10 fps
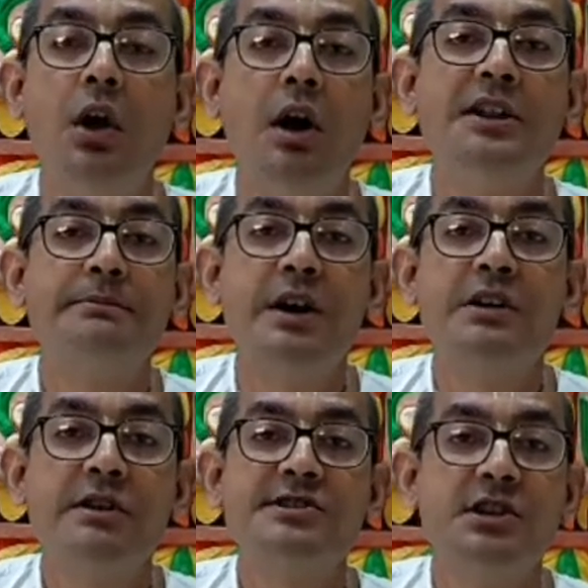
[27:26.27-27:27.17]
all the
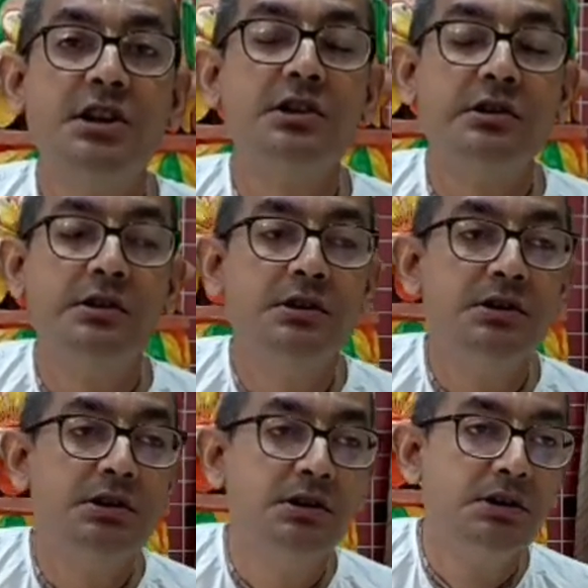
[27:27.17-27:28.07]
Pandavas heard
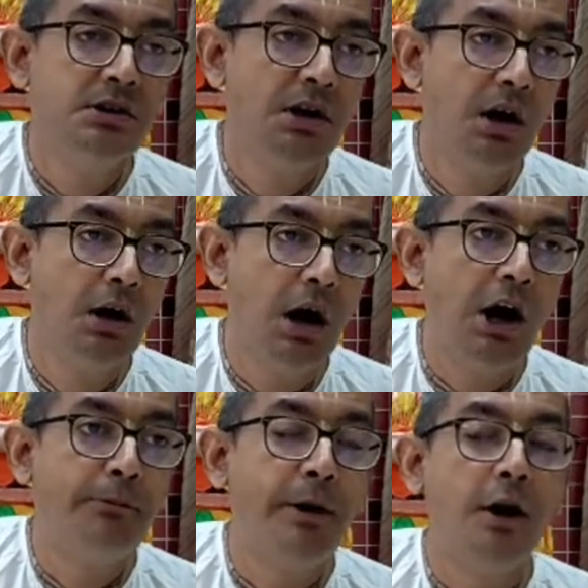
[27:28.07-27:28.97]

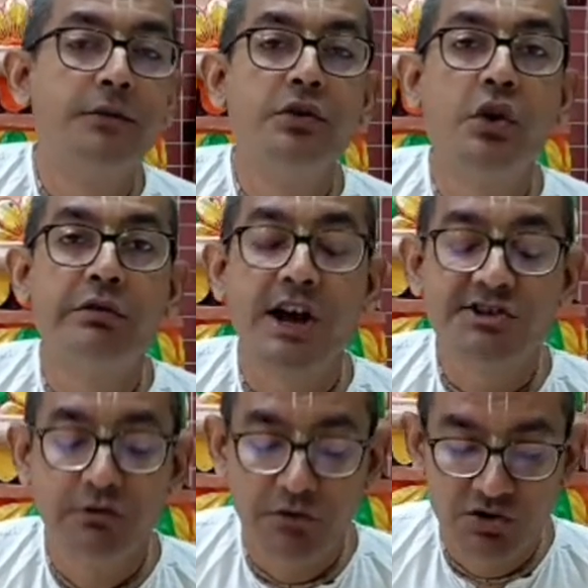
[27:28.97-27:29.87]
how powerful
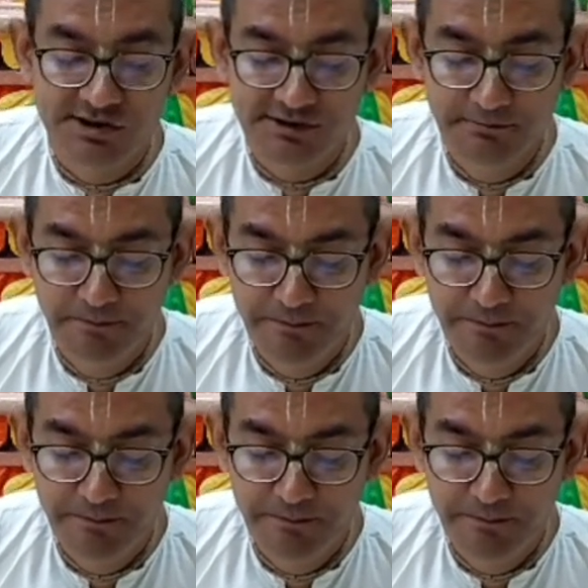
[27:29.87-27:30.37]
Yavanashva was.